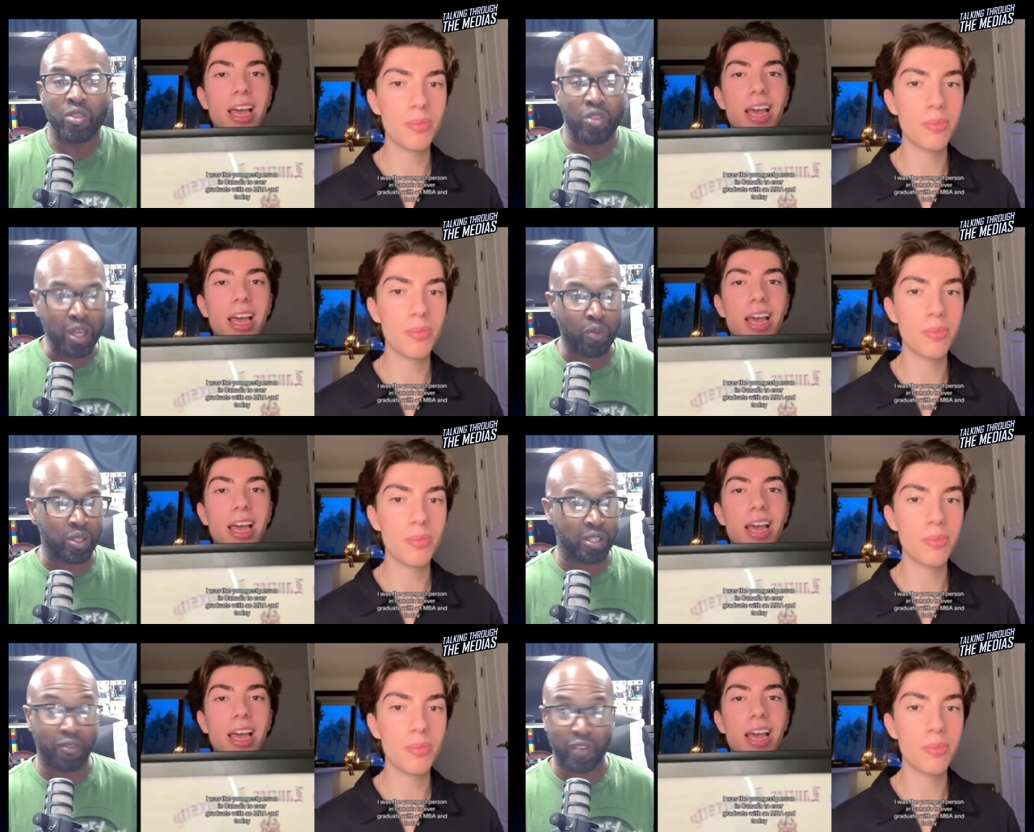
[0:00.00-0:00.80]
Speaker 1: Then
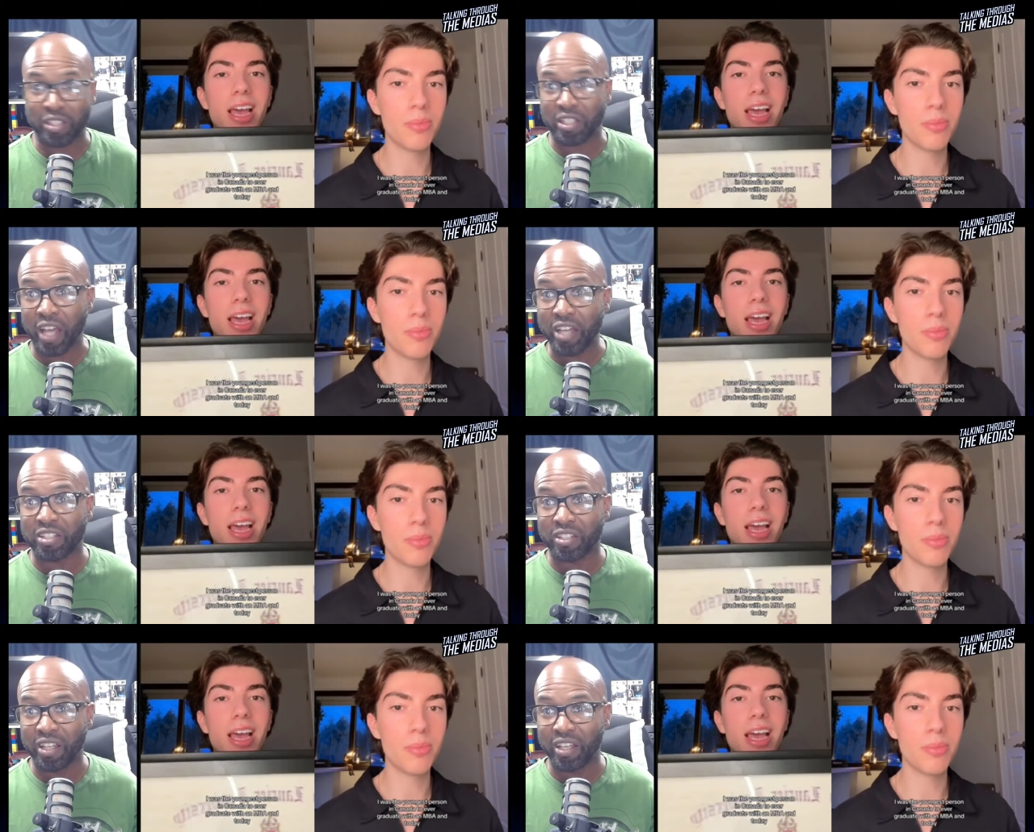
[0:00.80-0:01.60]
when the
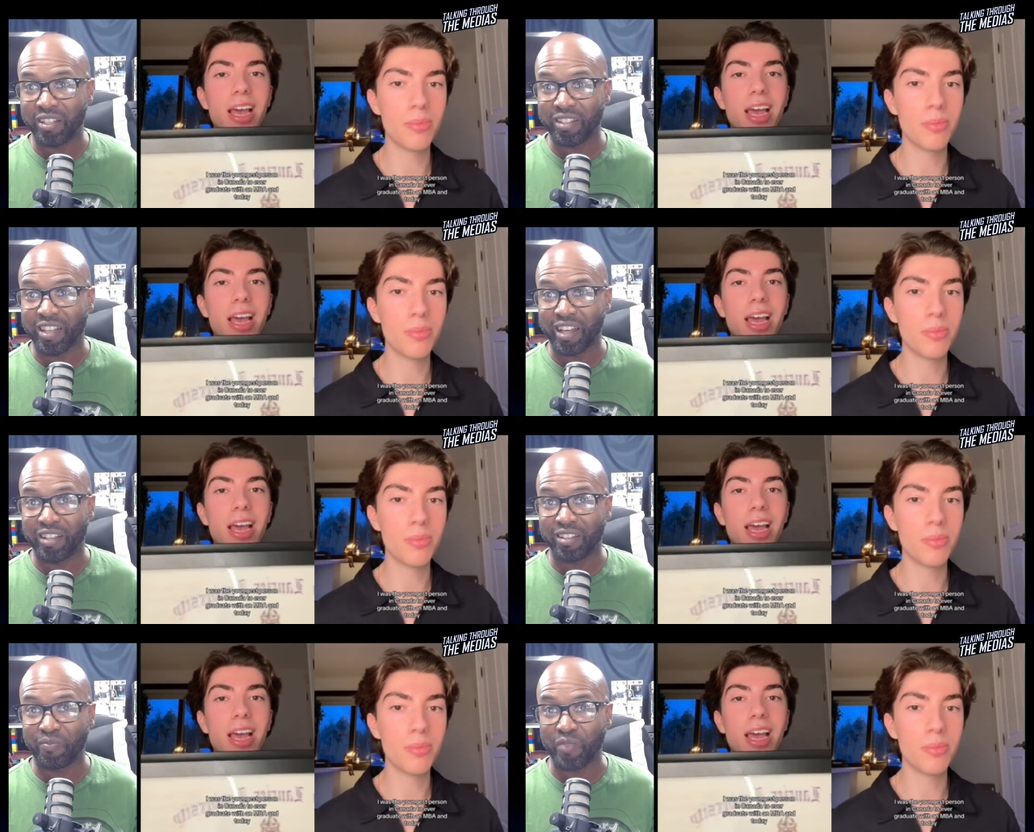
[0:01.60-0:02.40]
investigation hit
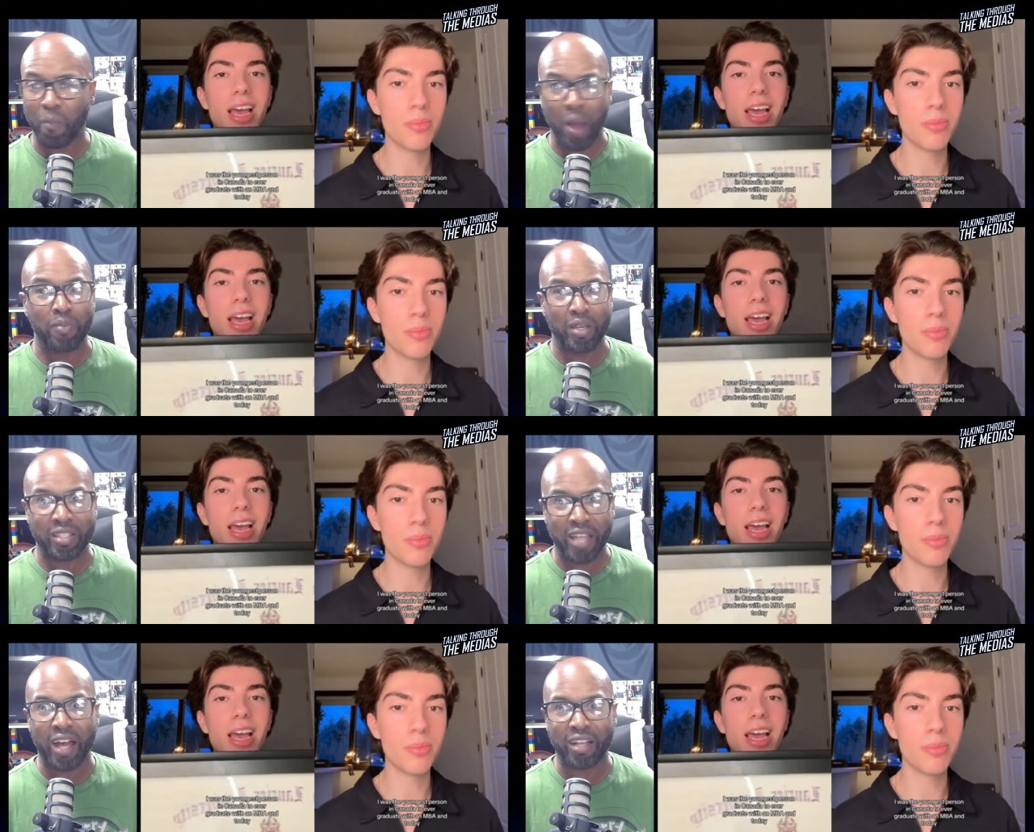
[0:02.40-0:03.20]
that there might be a
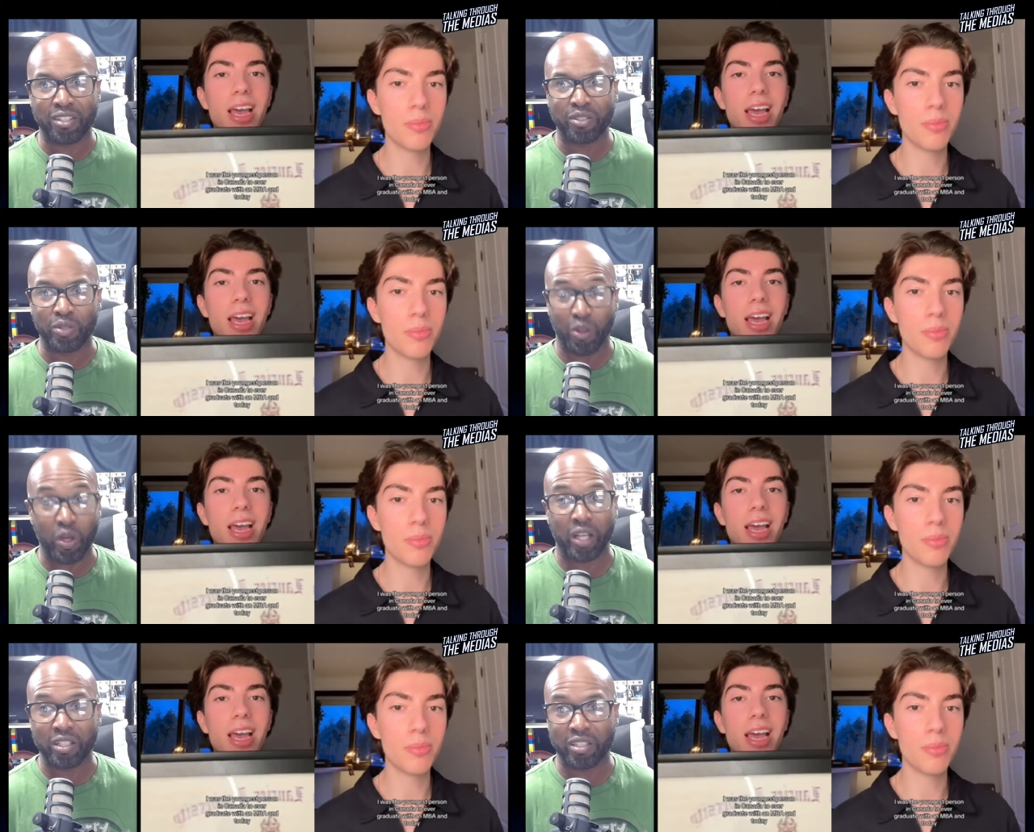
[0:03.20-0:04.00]
tie to
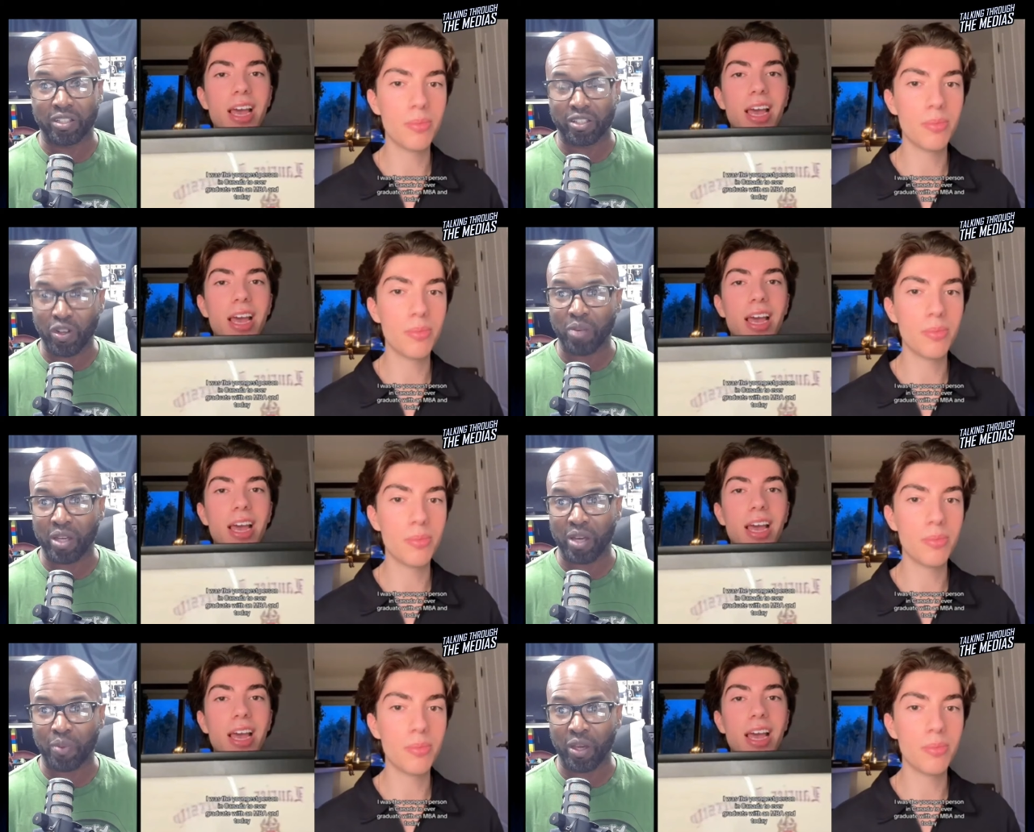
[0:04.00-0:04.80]
directly to the Trump
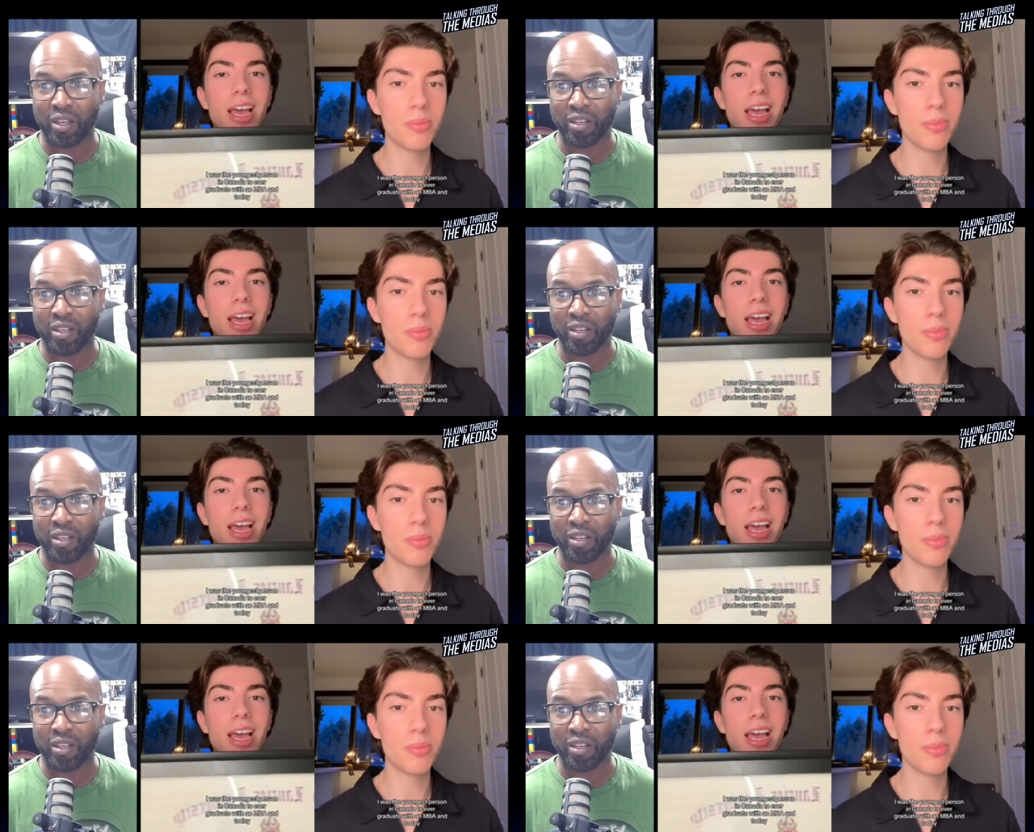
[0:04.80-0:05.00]
campaign, then